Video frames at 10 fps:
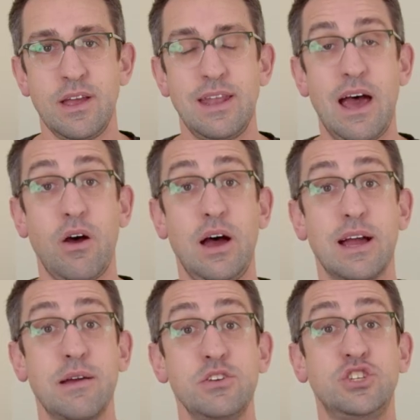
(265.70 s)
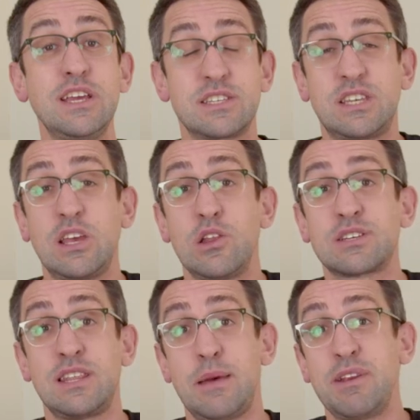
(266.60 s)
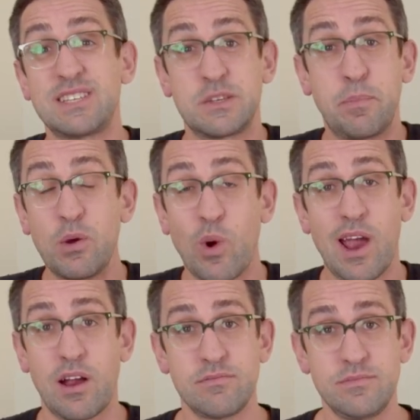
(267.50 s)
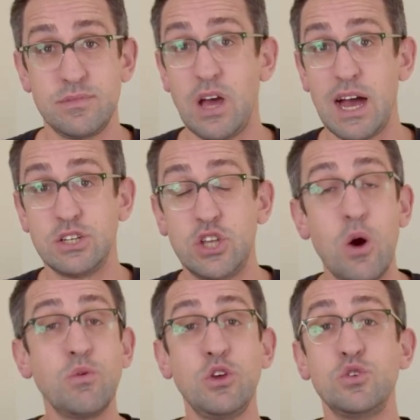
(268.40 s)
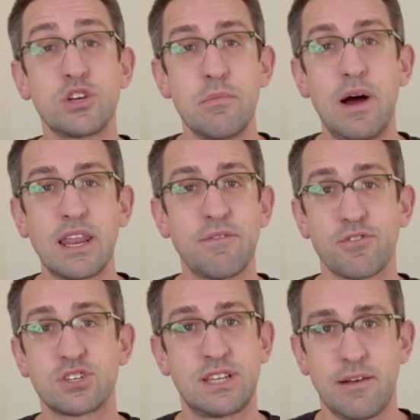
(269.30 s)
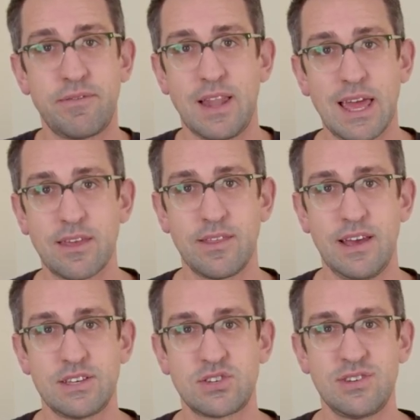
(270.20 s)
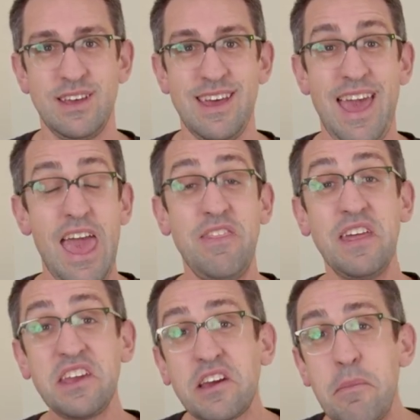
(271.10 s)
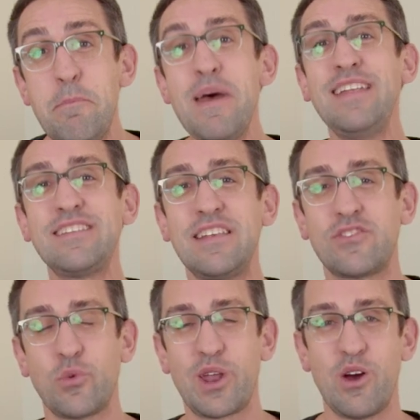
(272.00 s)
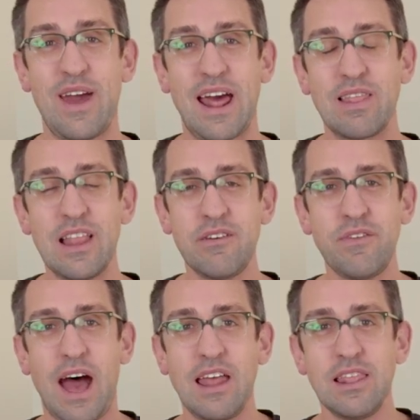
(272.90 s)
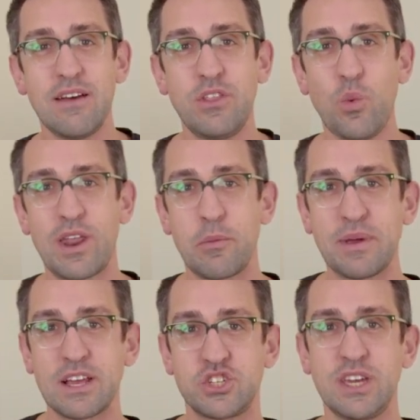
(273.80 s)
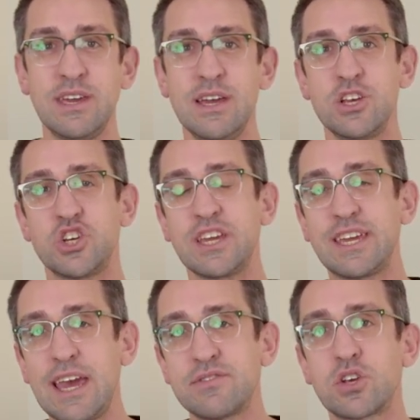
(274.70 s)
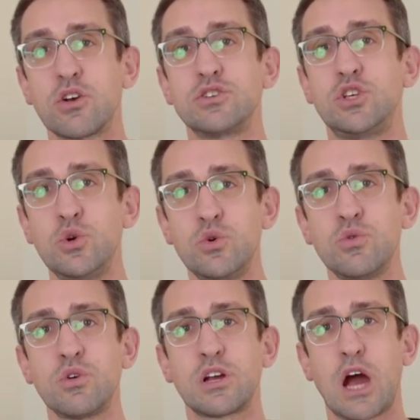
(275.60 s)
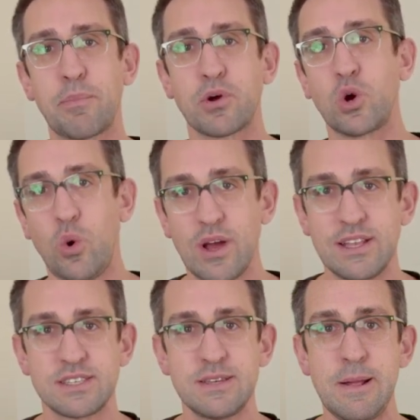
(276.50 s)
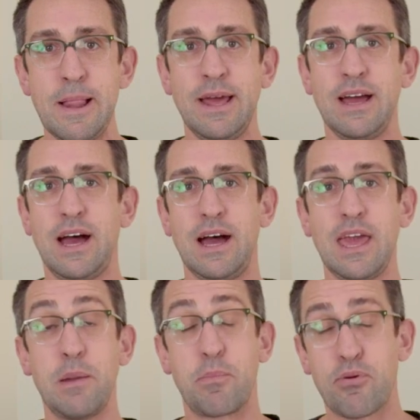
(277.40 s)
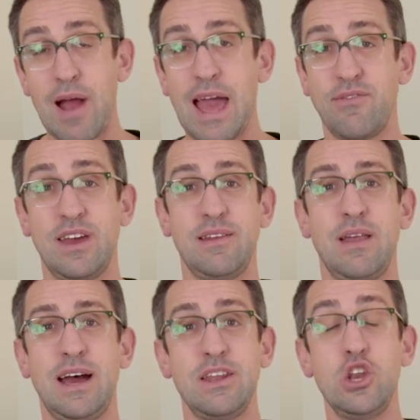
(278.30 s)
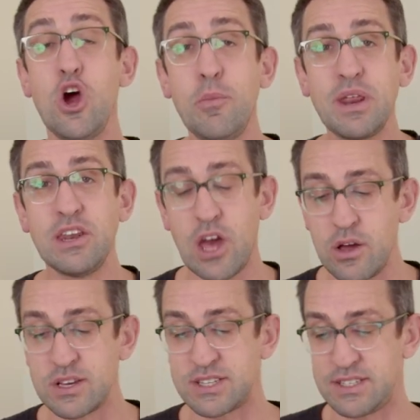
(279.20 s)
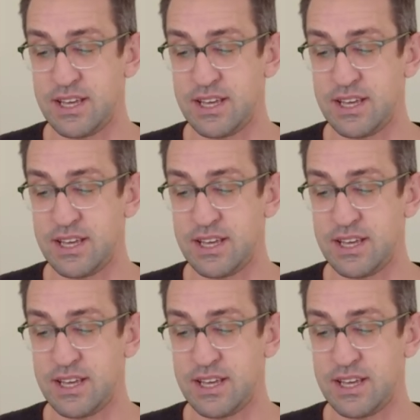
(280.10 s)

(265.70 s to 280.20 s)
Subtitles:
Now, Jesus, he looks at them and he says, beware, don't use your money for stuff like this. And then he commends this widow. And I love the widow because she gives her two copper coins in private. Nobody notices